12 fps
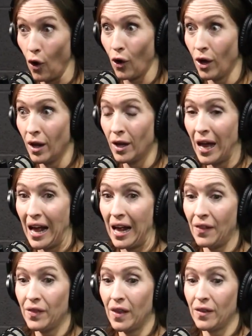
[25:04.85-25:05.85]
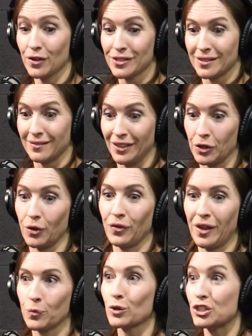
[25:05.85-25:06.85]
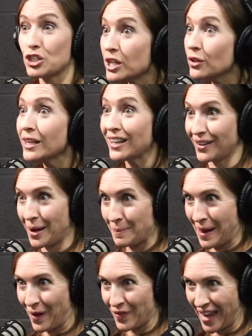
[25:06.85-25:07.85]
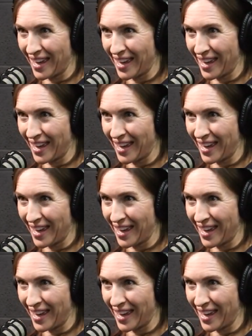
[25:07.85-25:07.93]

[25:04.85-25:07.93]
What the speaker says: And then there's, then we're cheering about that.